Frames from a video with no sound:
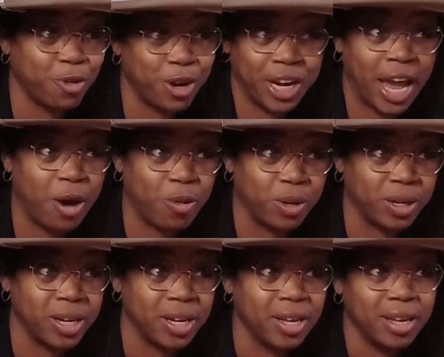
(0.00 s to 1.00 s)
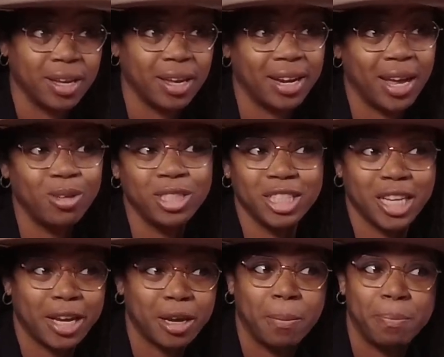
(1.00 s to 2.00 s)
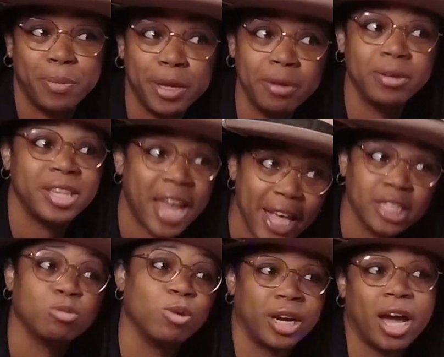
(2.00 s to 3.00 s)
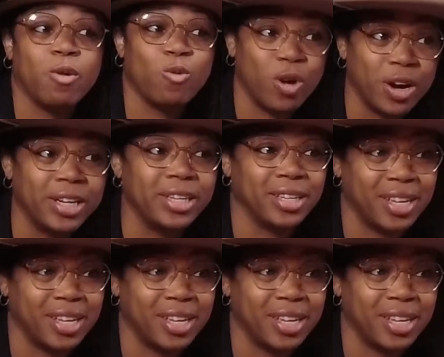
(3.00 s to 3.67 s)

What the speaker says: for an hour. And that was just like that's what I want.